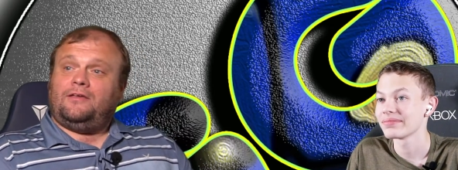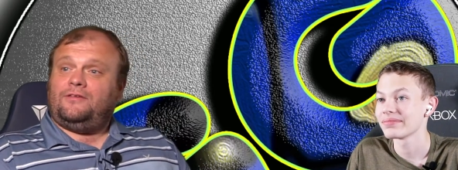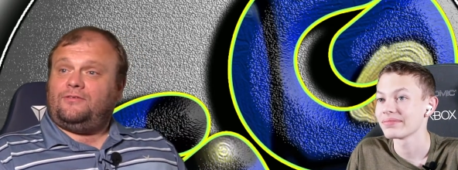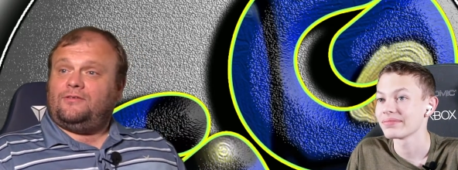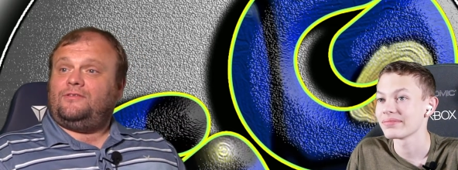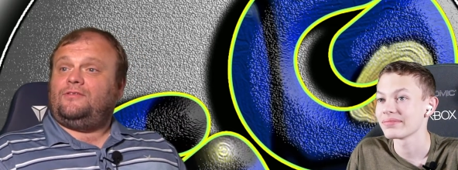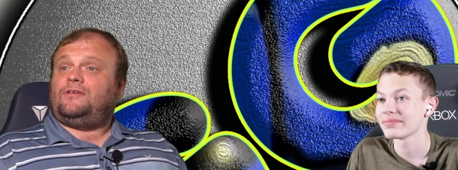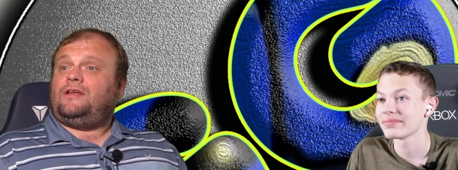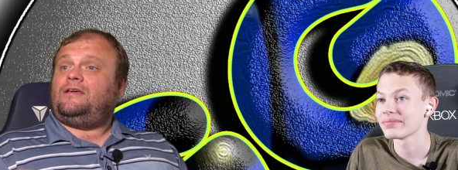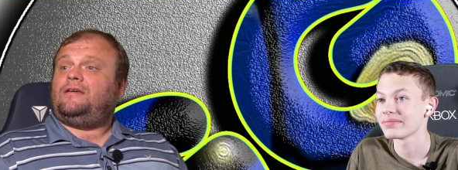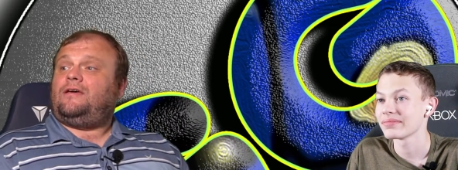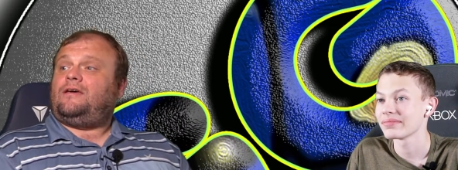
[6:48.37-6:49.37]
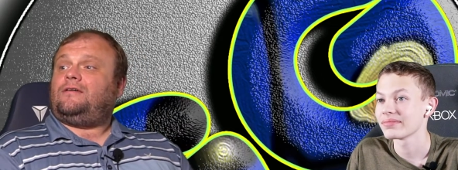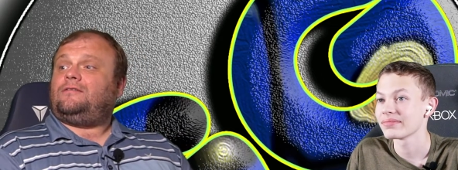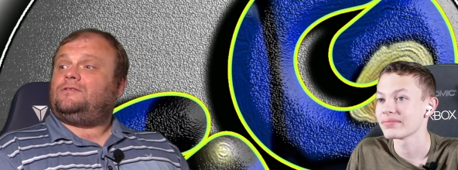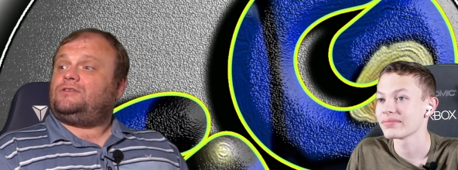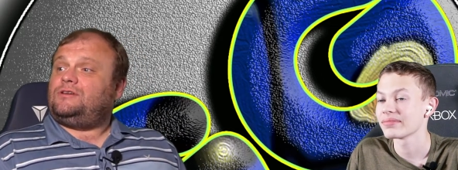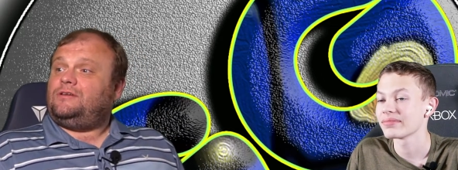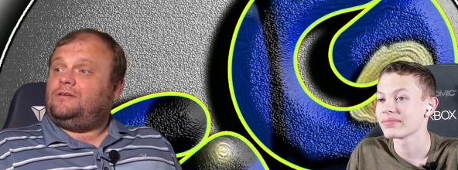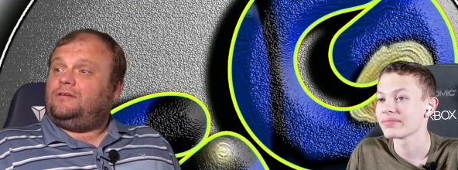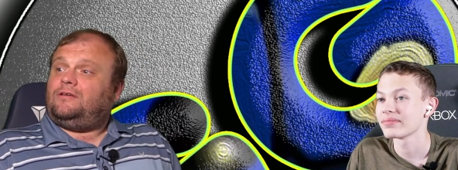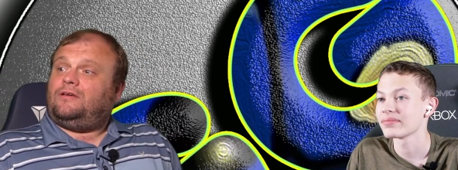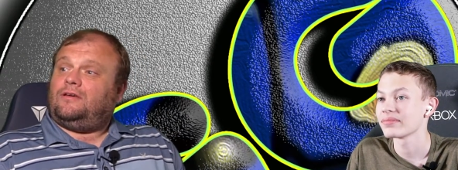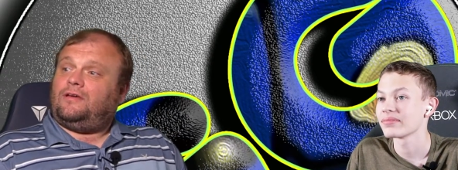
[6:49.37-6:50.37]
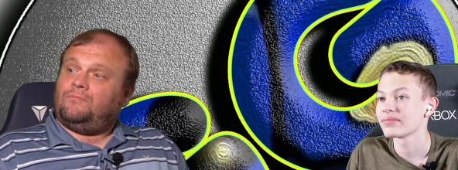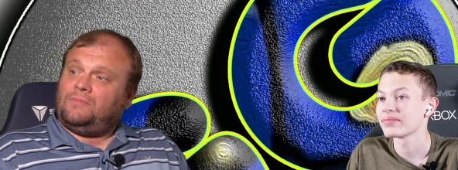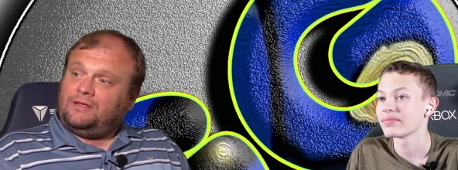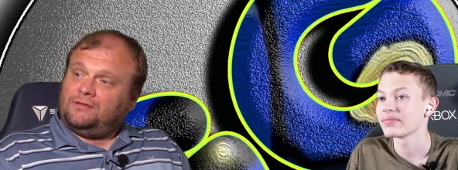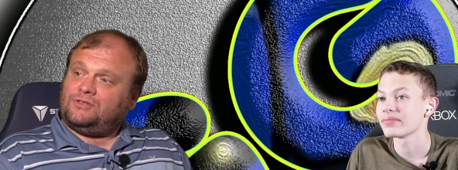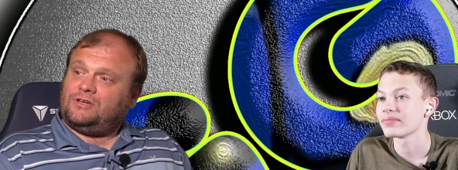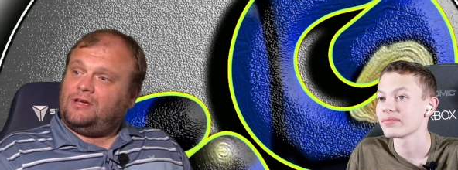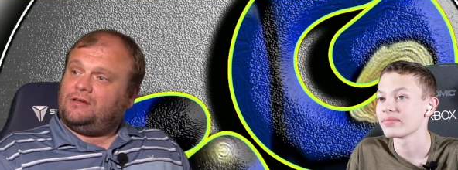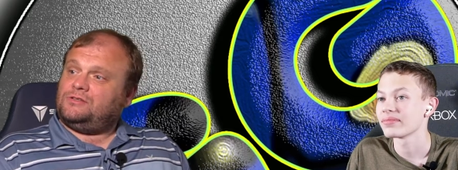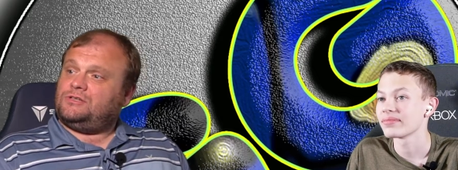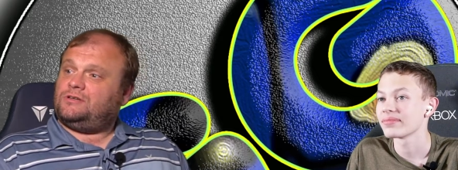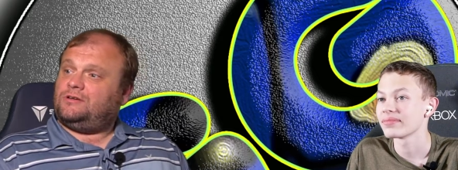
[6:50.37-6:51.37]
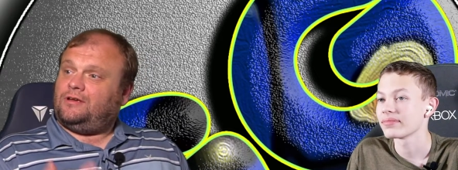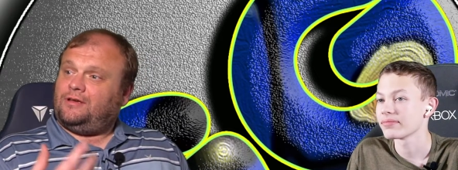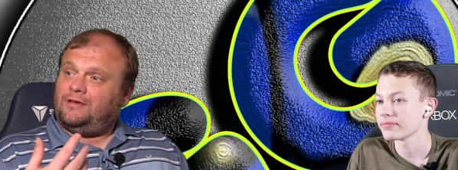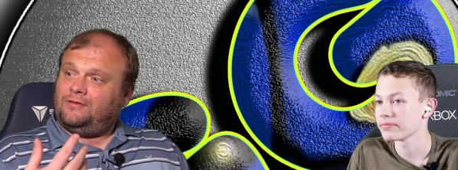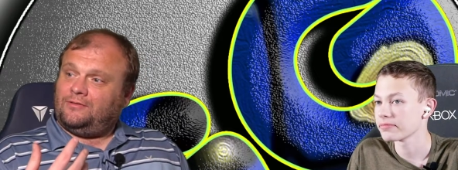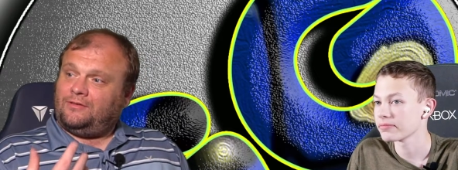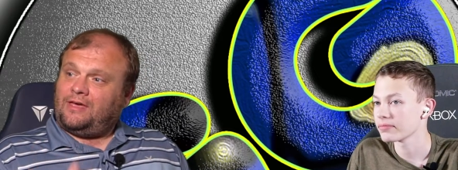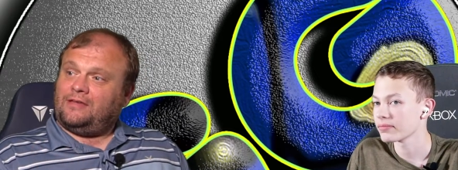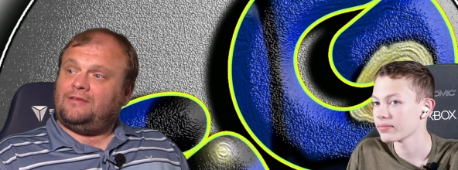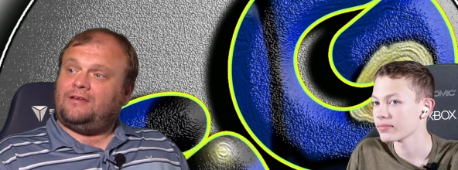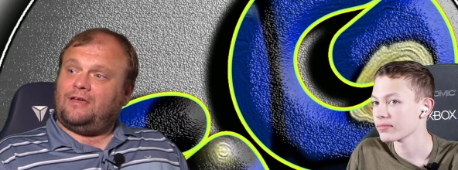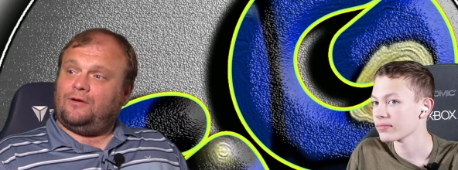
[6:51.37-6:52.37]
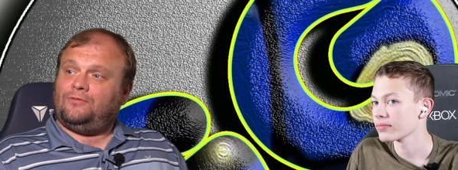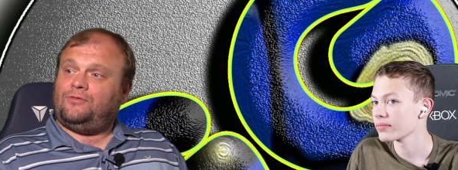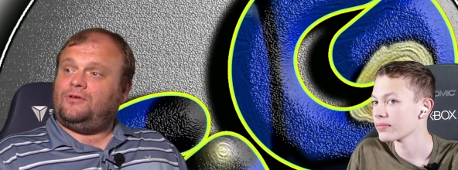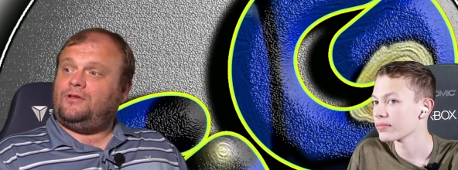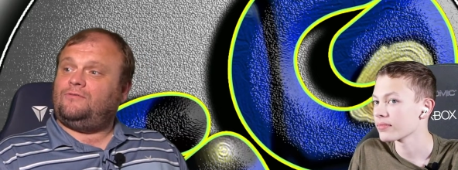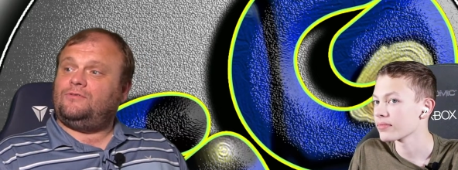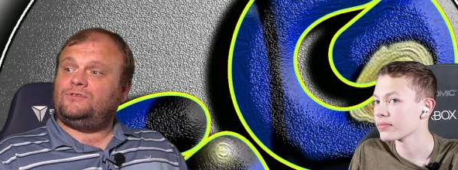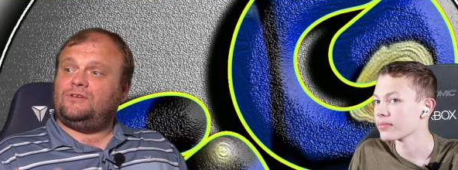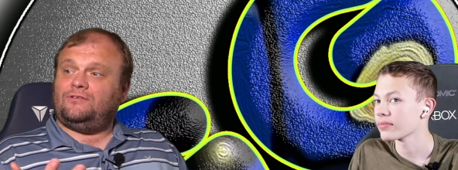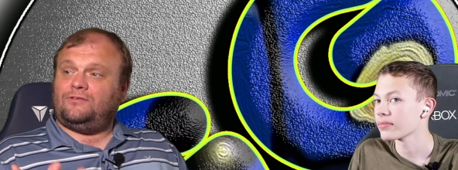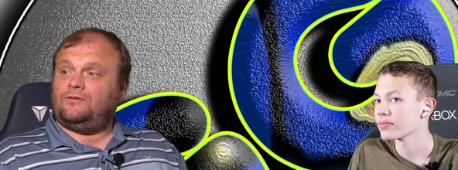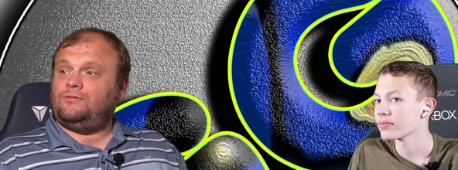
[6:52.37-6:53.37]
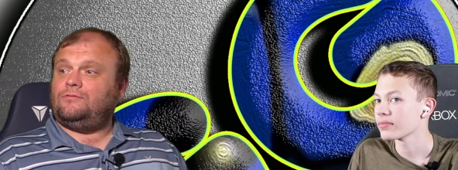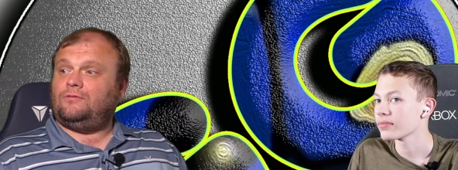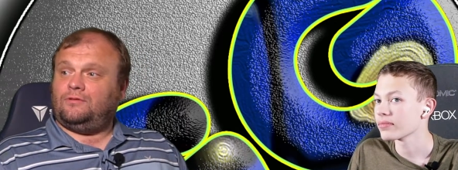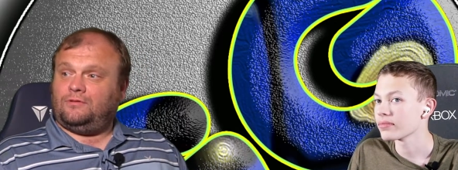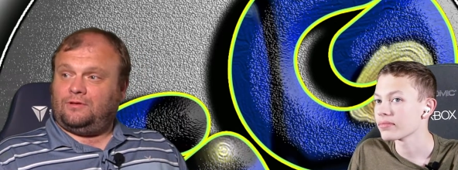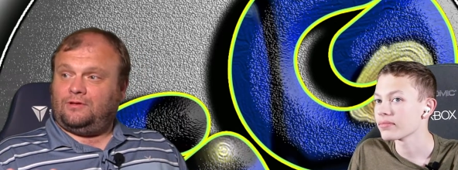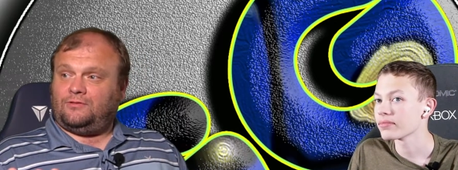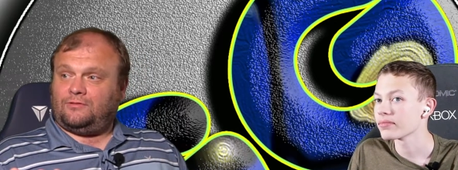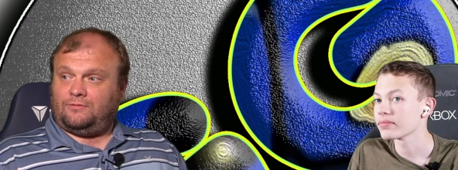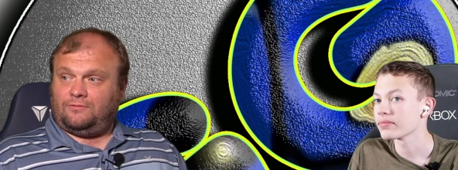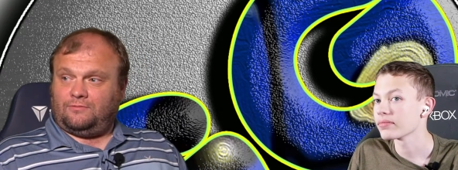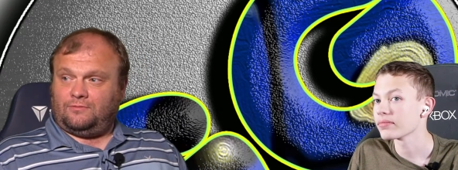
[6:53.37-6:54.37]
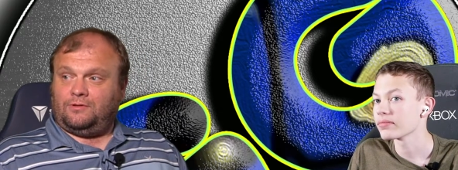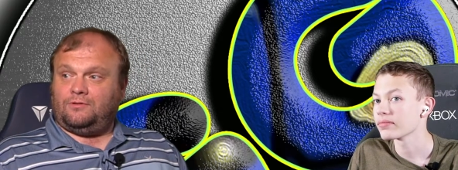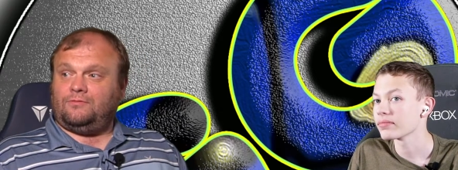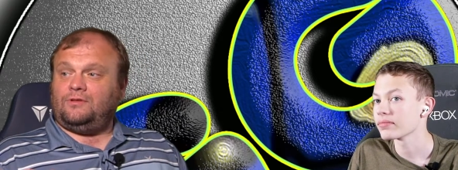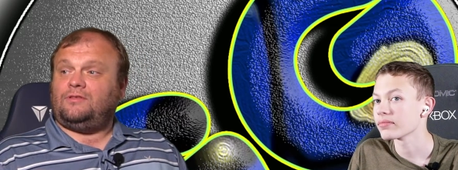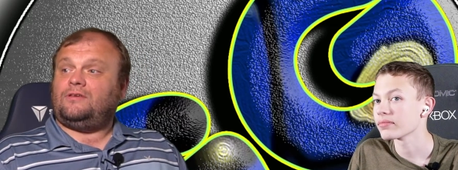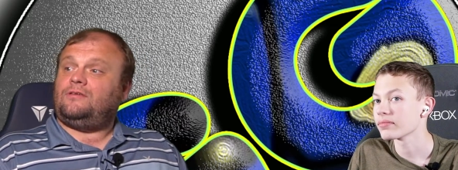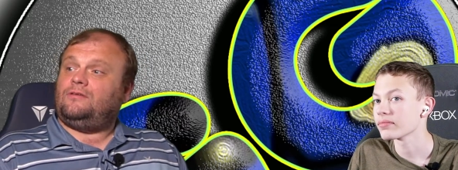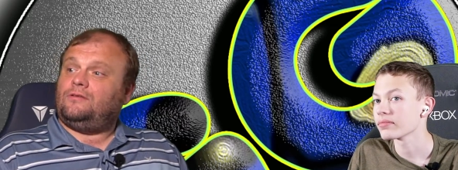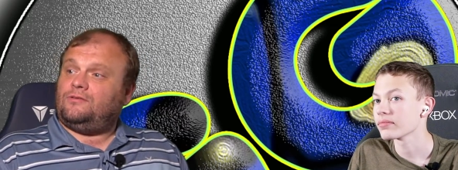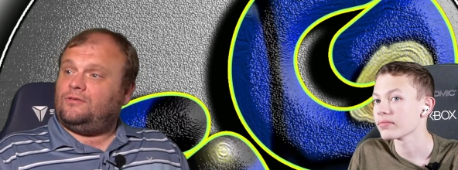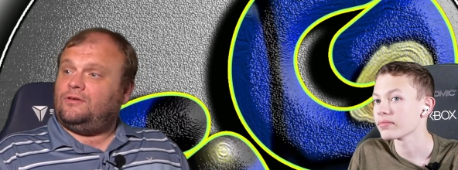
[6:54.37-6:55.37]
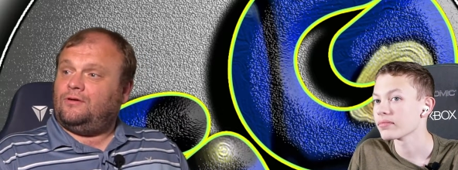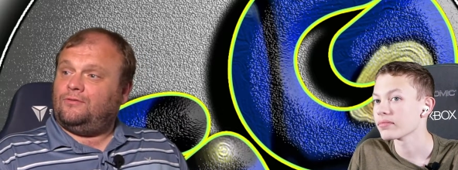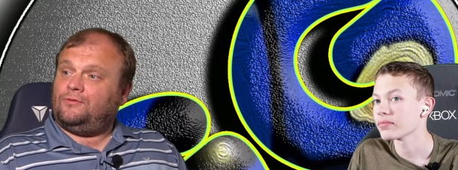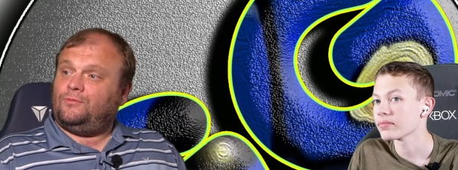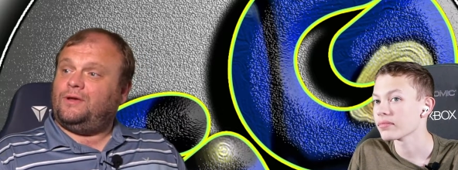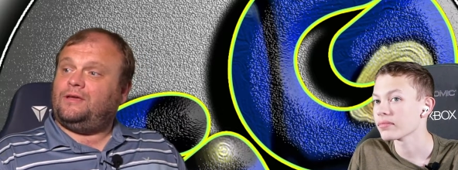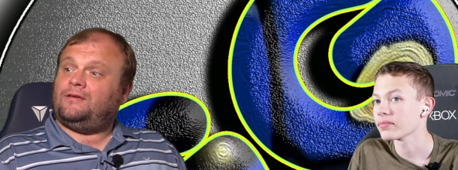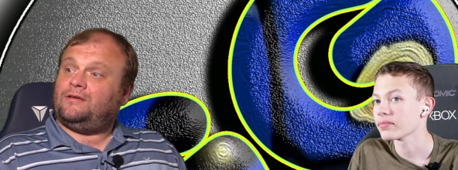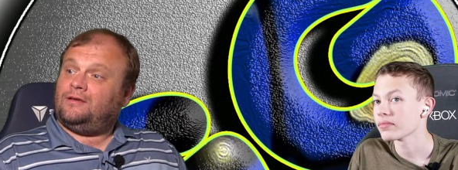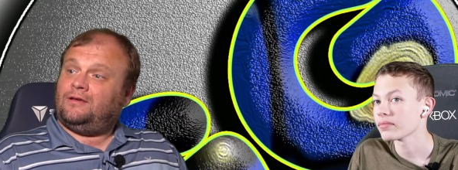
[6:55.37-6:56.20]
Speaker 1: This is great. She made a change. Is getting healthier, even though she still is, you know, ridiculously overweight.